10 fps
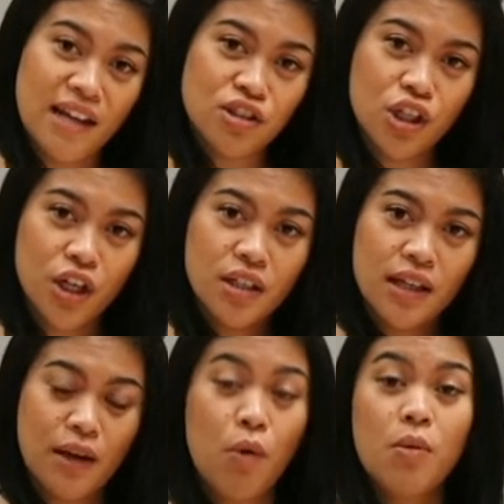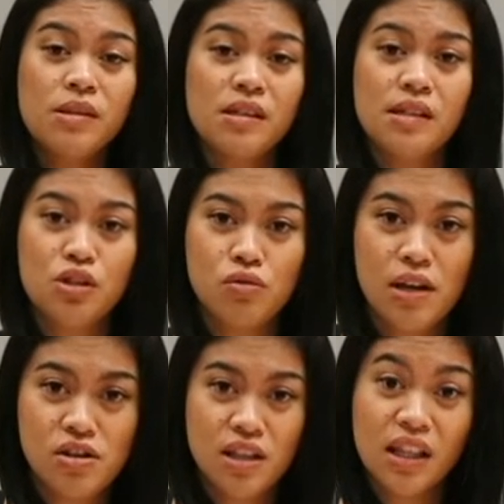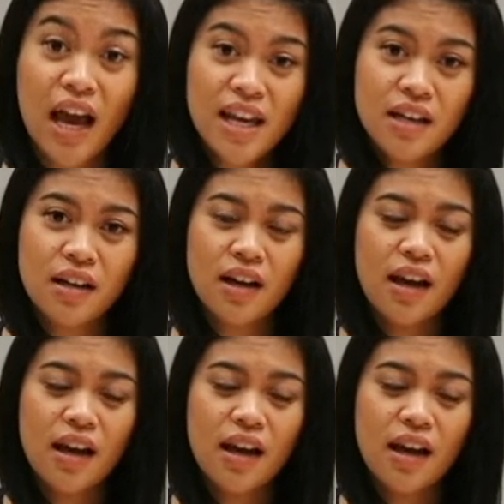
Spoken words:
entered, like what was the situation like?